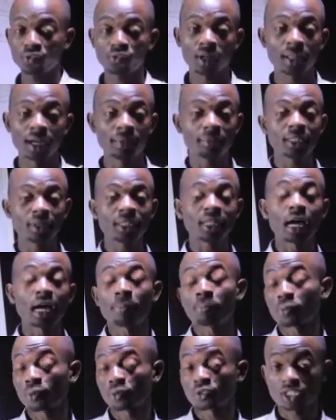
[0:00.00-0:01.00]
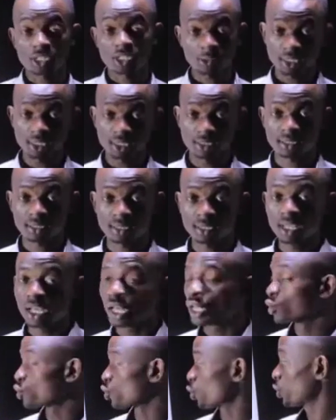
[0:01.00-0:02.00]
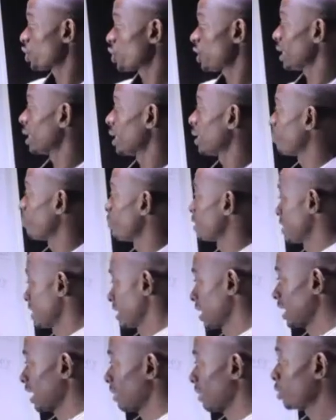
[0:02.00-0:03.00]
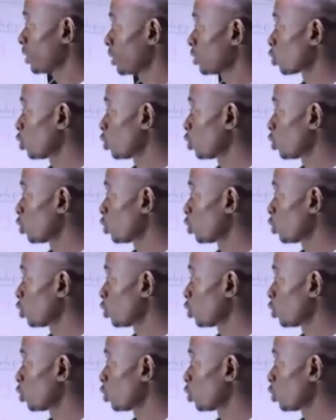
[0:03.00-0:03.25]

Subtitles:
can mean approximate. So here basically I'm being